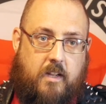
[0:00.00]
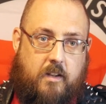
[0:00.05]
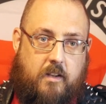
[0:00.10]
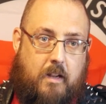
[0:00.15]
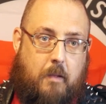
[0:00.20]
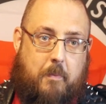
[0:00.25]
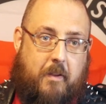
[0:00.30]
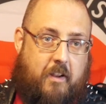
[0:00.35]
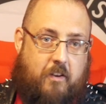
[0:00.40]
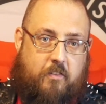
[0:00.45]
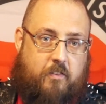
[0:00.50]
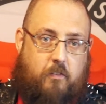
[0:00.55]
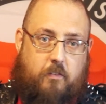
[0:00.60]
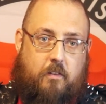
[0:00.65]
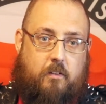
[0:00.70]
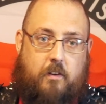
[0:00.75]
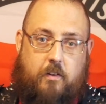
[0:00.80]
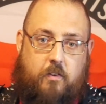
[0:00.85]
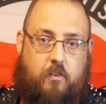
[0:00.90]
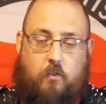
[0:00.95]
Not because they're
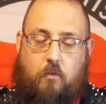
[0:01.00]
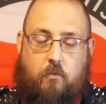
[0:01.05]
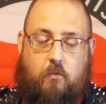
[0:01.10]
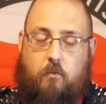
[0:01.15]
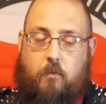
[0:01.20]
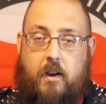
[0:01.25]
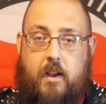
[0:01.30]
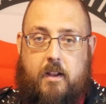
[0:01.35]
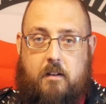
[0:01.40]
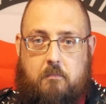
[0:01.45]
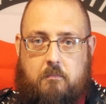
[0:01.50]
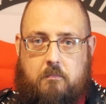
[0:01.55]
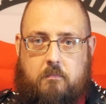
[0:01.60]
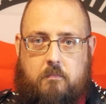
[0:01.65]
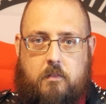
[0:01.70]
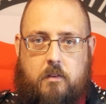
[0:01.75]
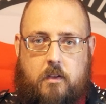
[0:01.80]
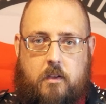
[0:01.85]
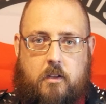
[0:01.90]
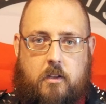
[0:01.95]
like so great,
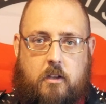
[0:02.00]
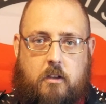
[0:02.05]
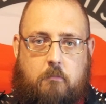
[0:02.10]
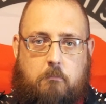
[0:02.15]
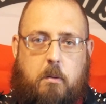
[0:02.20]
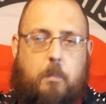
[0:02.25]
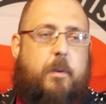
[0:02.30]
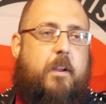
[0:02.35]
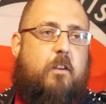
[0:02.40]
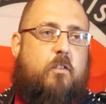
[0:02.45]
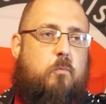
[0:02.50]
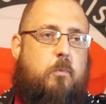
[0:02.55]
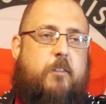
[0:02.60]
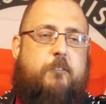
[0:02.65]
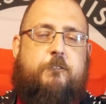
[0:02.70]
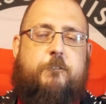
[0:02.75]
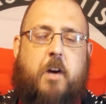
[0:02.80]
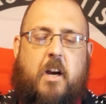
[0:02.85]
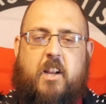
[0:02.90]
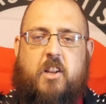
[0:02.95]
but because we
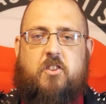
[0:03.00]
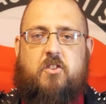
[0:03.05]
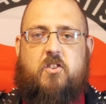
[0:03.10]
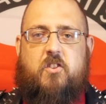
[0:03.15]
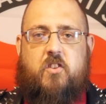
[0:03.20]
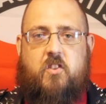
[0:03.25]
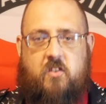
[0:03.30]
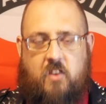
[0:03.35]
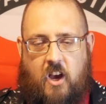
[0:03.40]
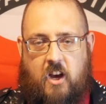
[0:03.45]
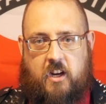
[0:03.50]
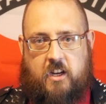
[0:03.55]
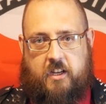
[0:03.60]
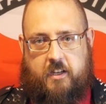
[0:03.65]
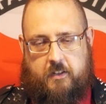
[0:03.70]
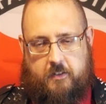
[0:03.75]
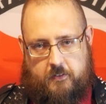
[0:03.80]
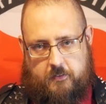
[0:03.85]
suck.